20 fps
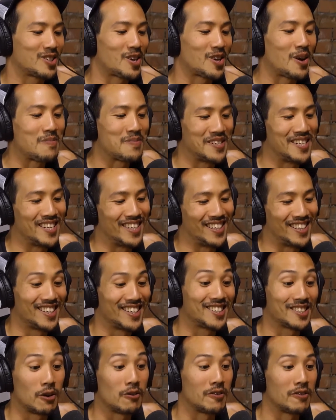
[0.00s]
his company
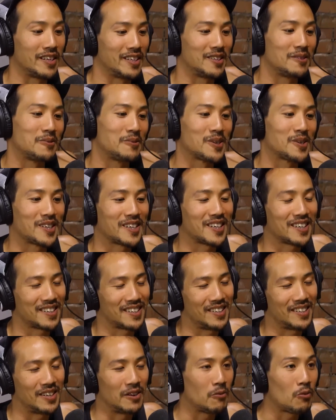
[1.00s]
is going to work,
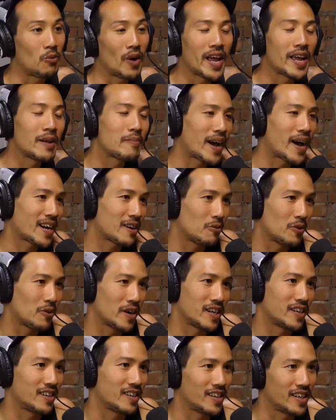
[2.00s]
you know, way back
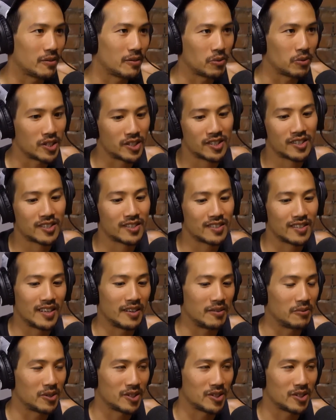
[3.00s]
when it was